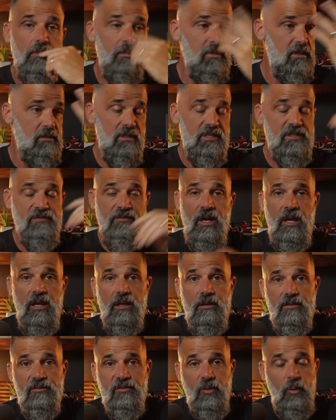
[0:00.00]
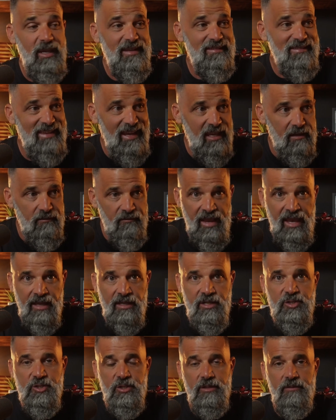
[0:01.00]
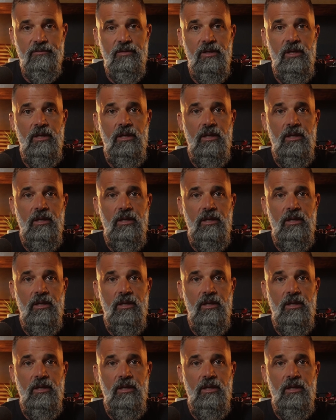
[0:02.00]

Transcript: It's fine. So we can take advantage of